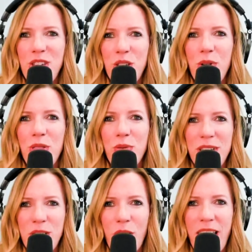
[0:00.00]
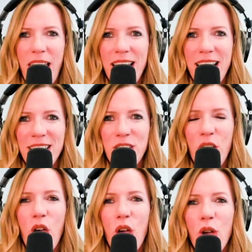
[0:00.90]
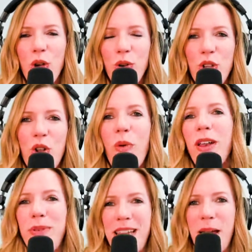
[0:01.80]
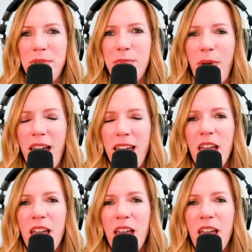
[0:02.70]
2, and 3-star candidates who you don't want to be tempted by.